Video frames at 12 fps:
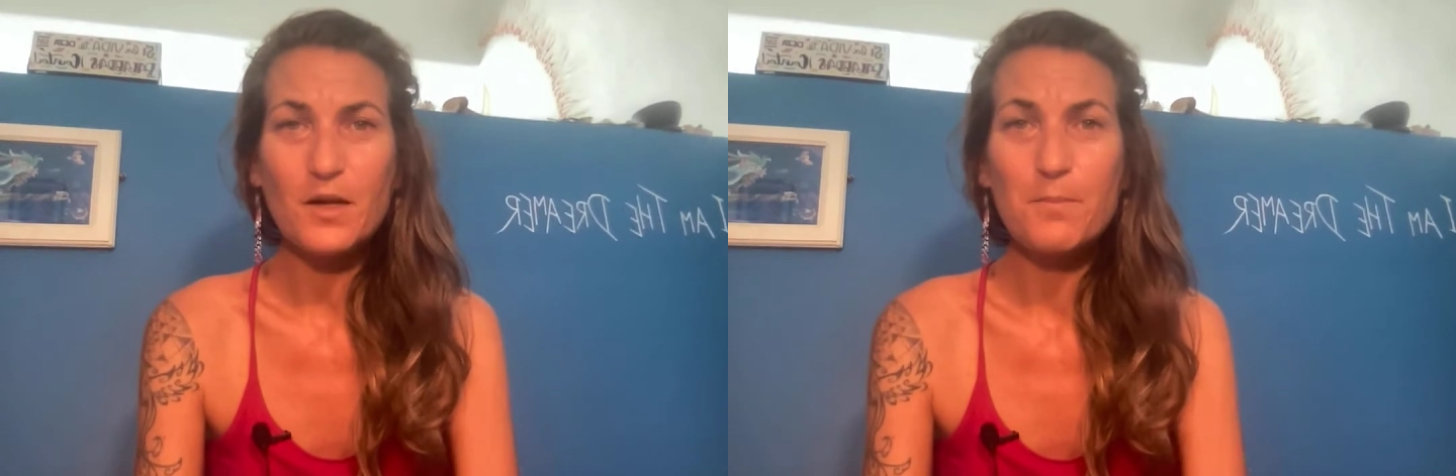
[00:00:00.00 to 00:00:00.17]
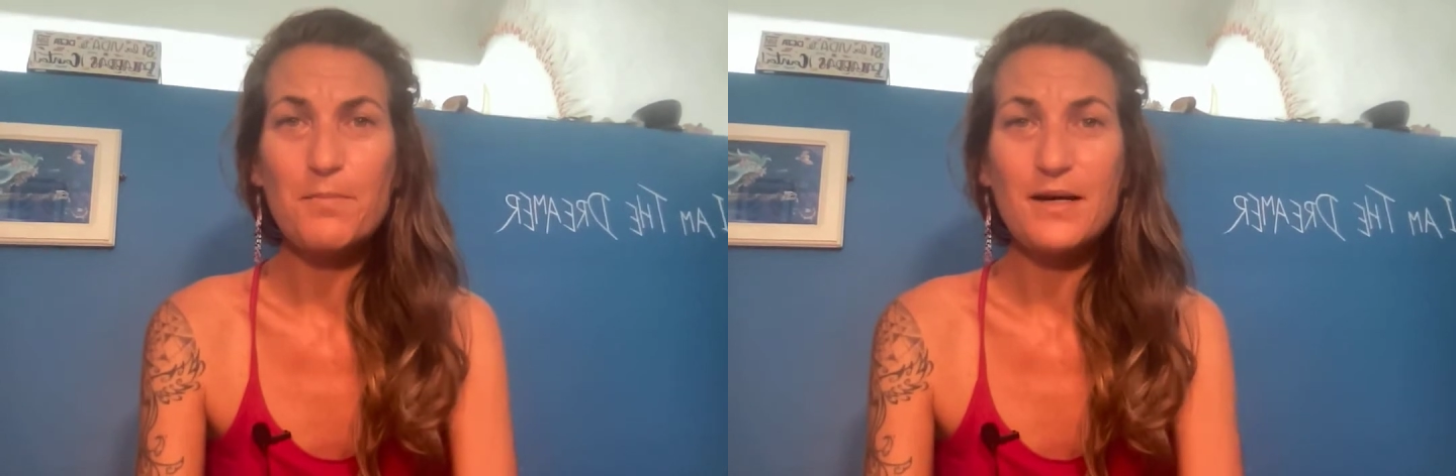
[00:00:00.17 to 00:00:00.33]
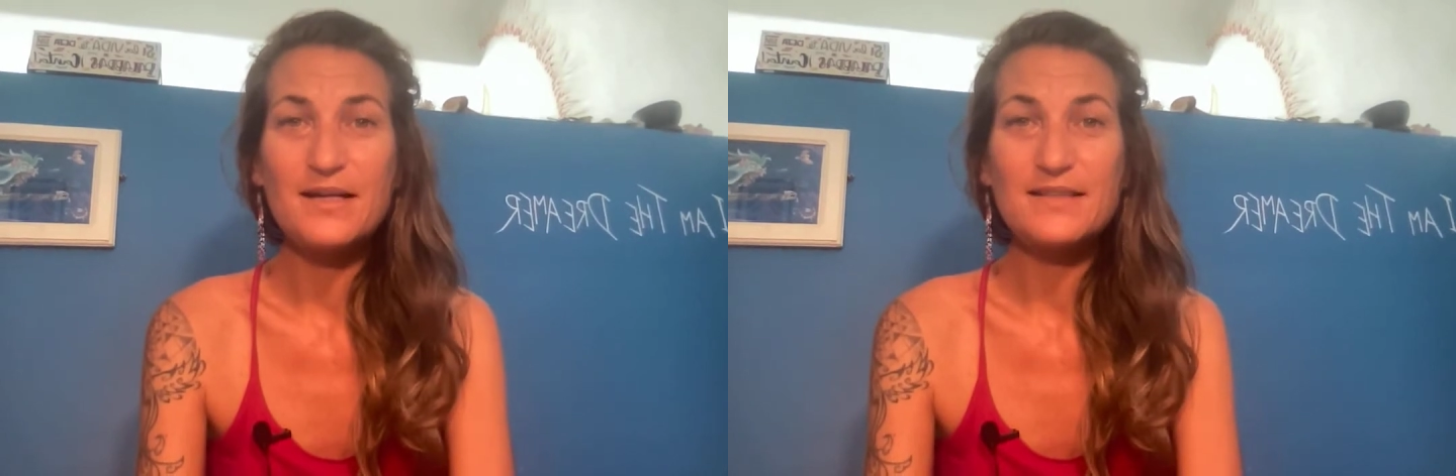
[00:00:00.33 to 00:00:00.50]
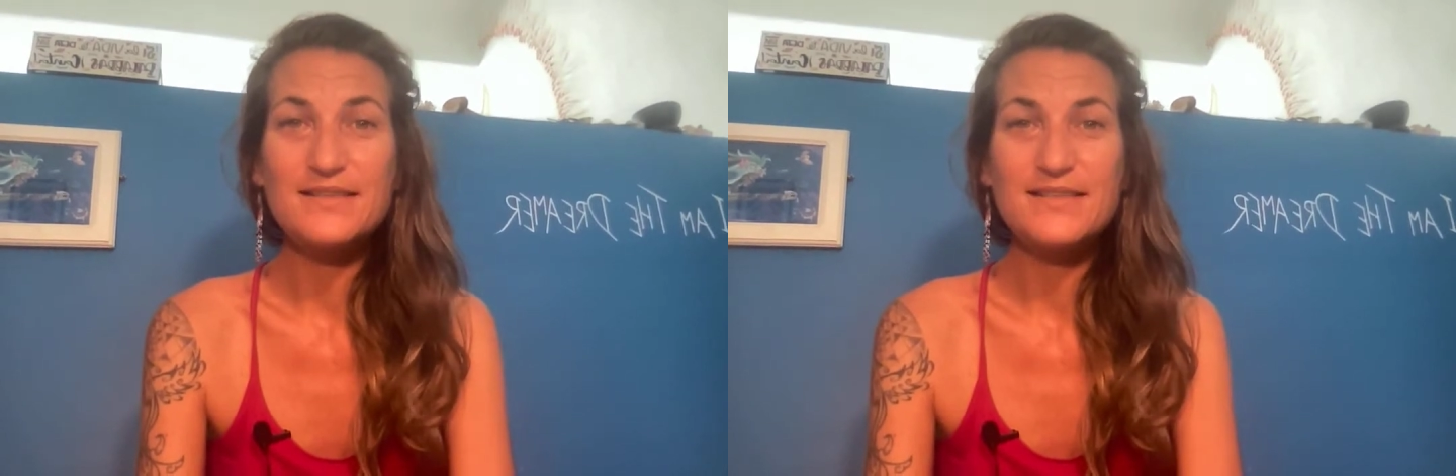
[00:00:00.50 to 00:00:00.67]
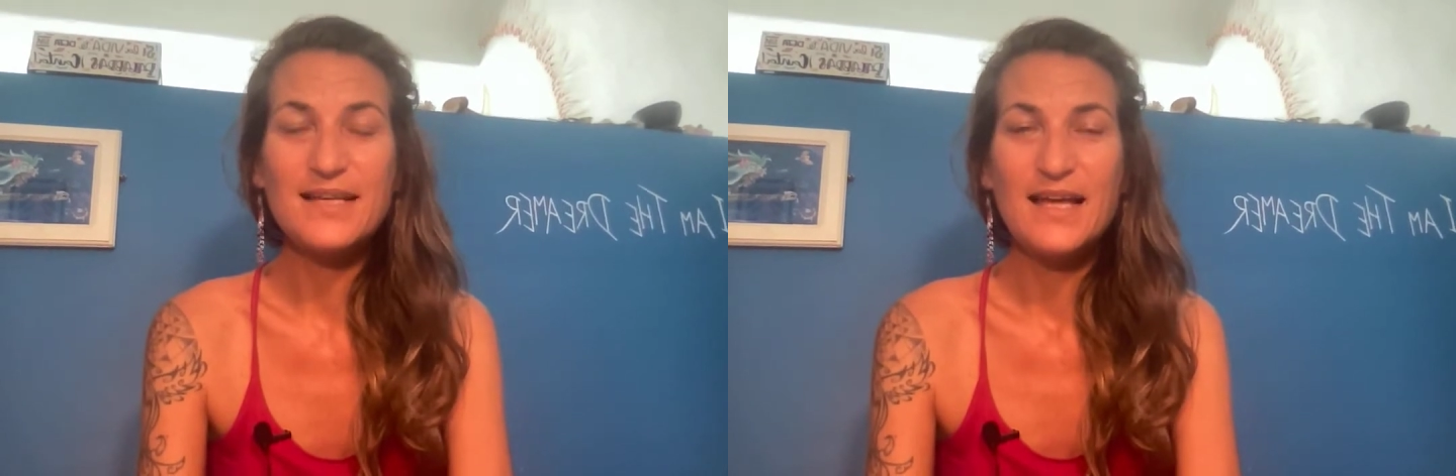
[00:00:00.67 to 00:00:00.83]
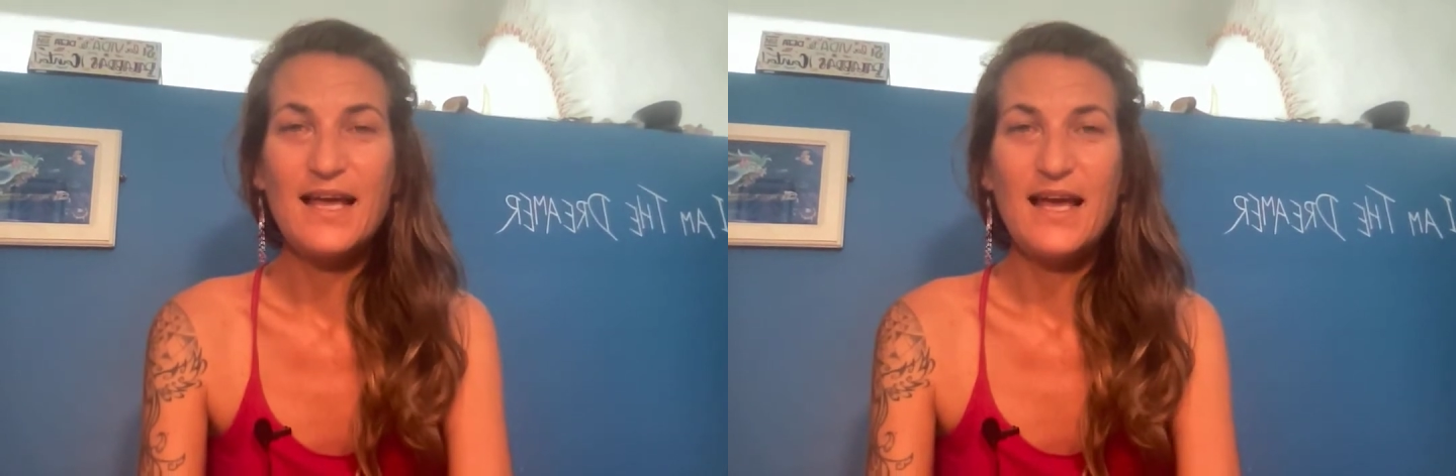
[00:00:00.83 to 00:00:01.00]
but
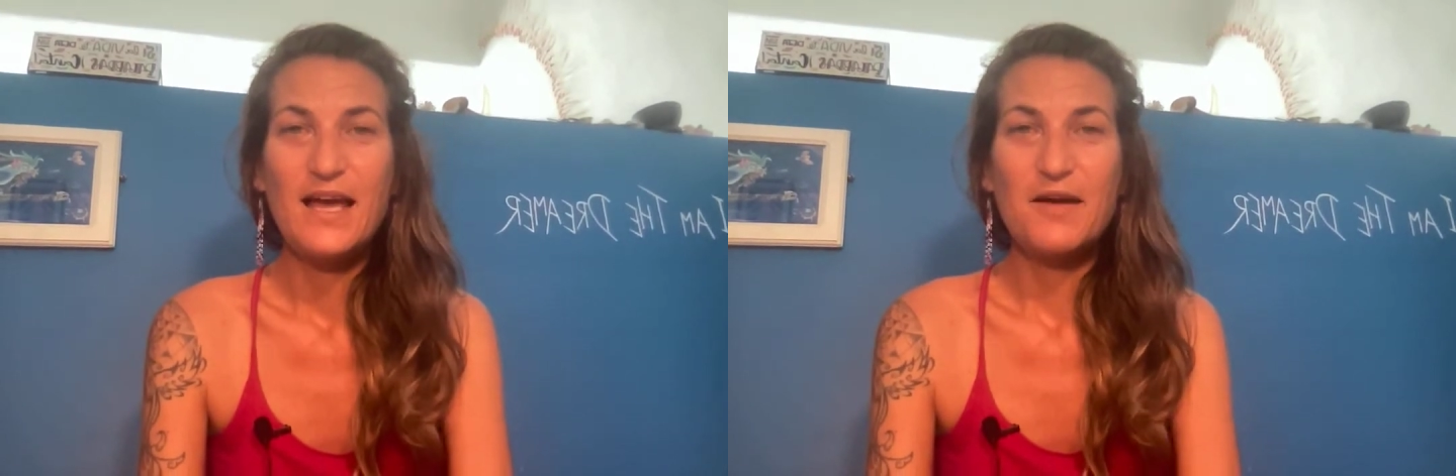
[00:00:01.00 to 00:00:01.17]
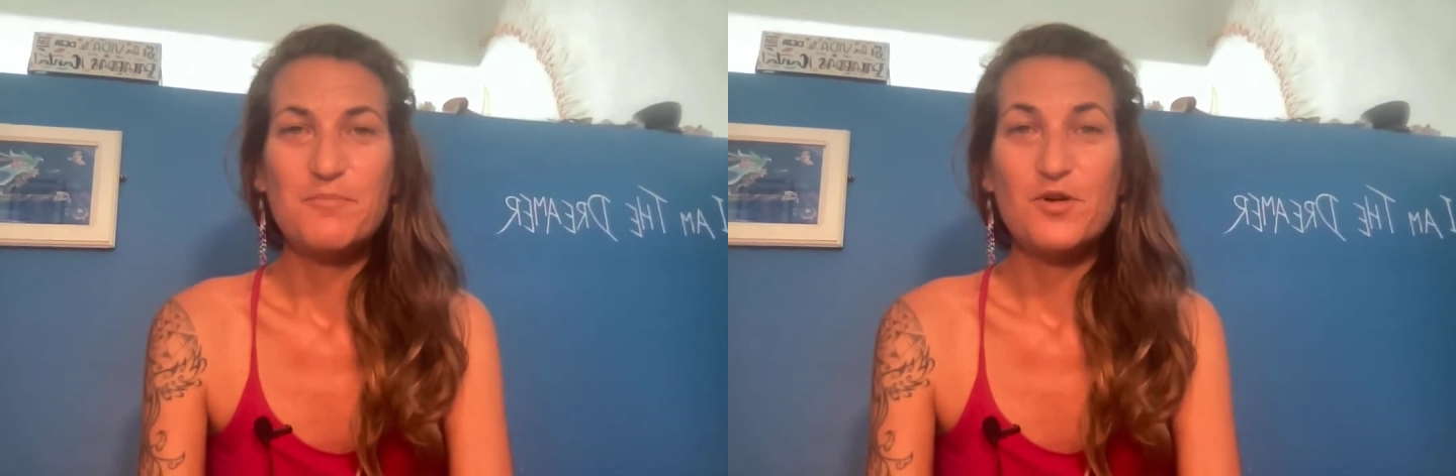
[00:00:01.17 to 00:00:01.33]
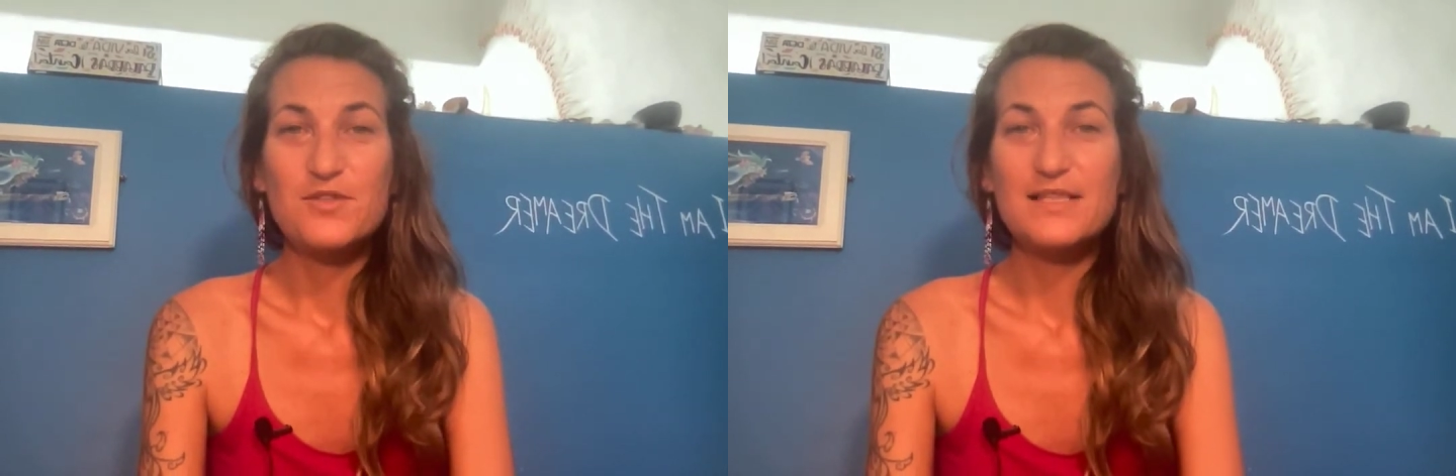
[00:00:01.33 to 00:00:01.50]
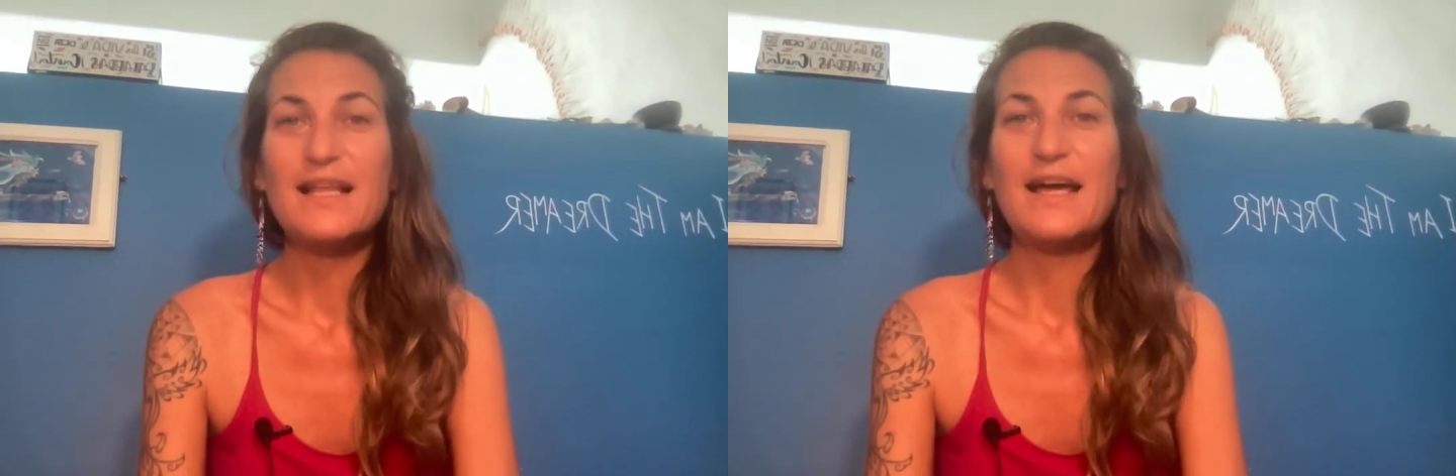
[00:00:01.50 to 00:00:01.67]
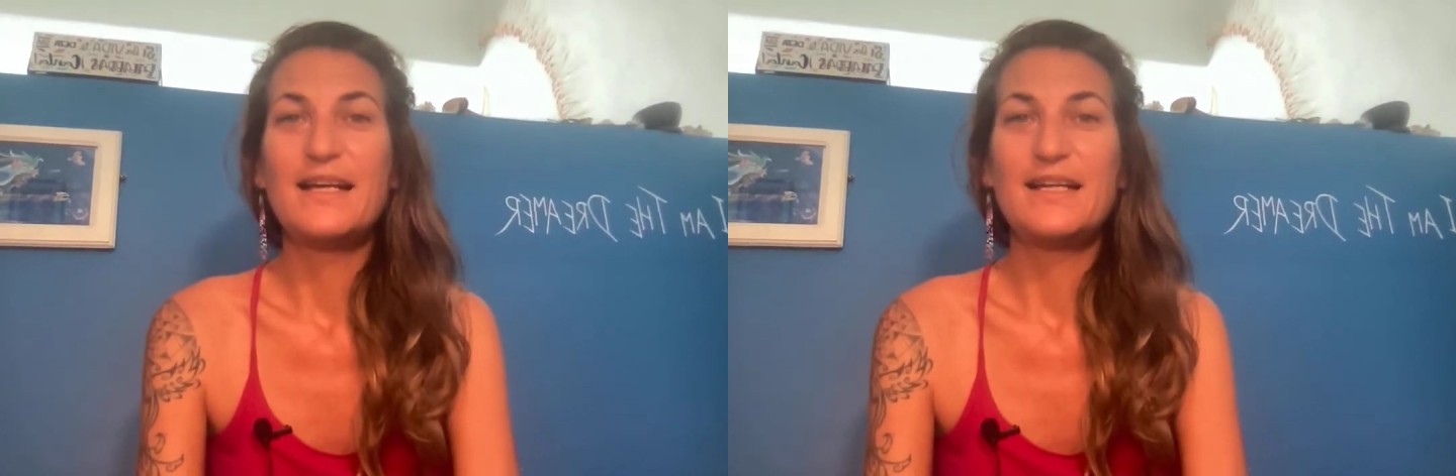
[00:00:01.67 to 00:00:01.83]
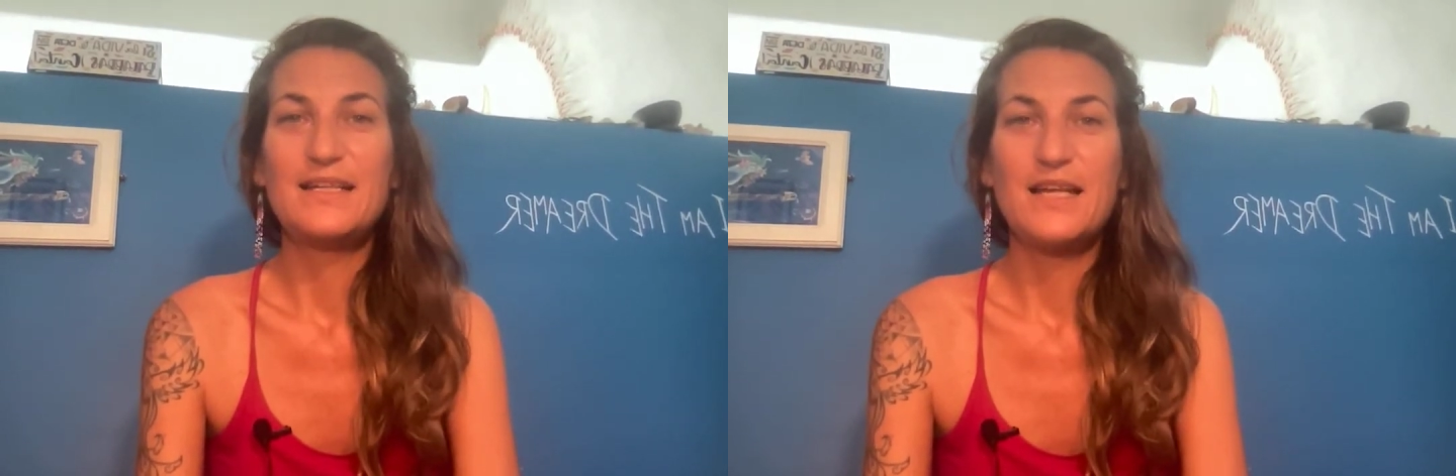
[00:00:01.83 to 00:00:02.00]
most
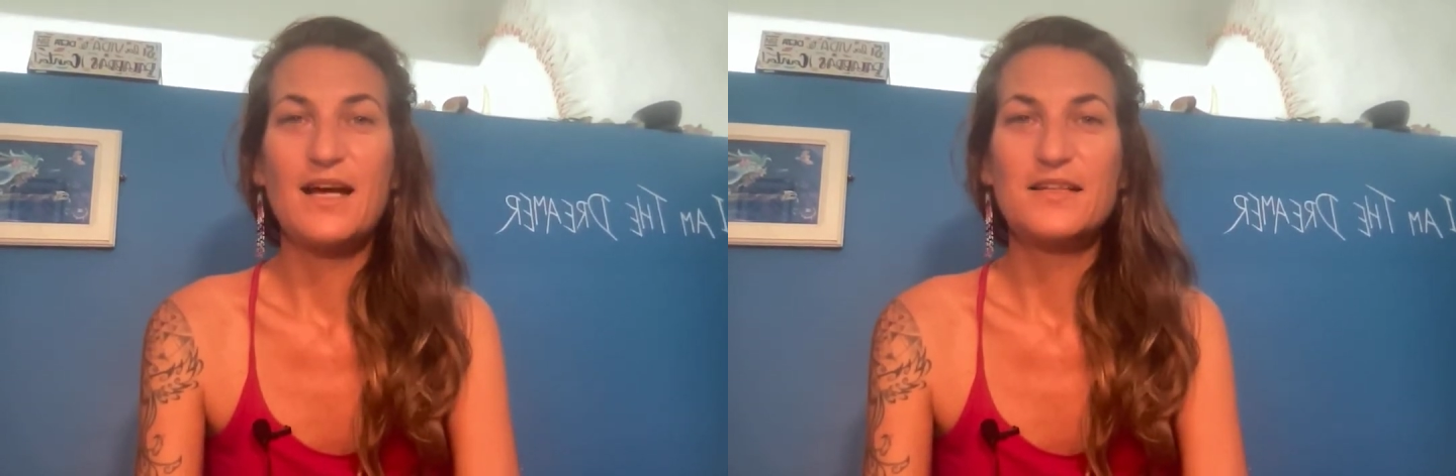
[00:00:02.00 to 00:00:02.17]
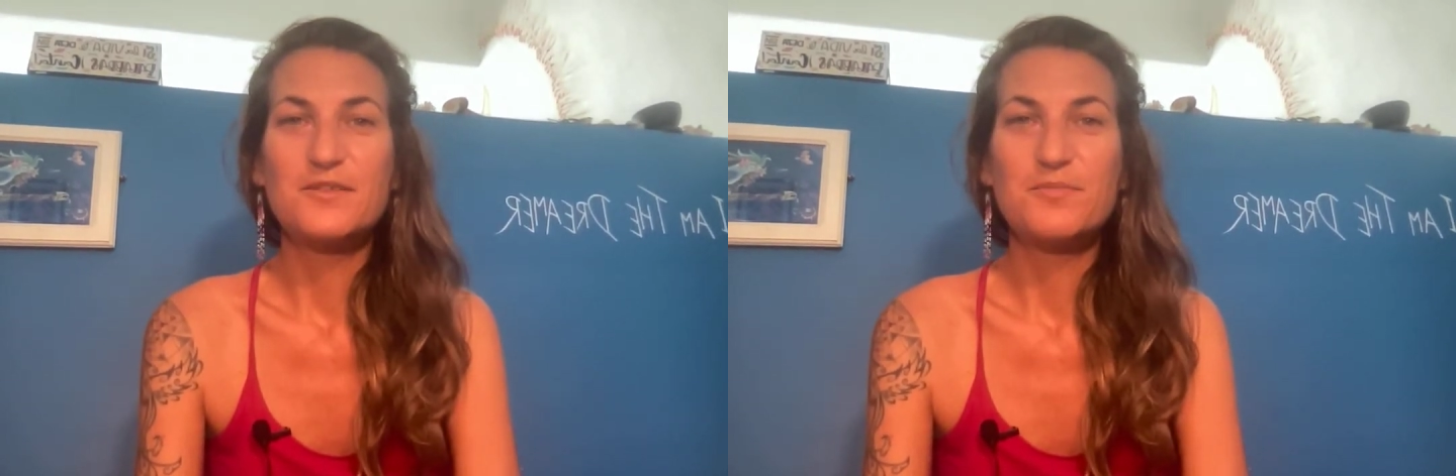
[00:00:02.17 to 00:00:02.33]
likely not.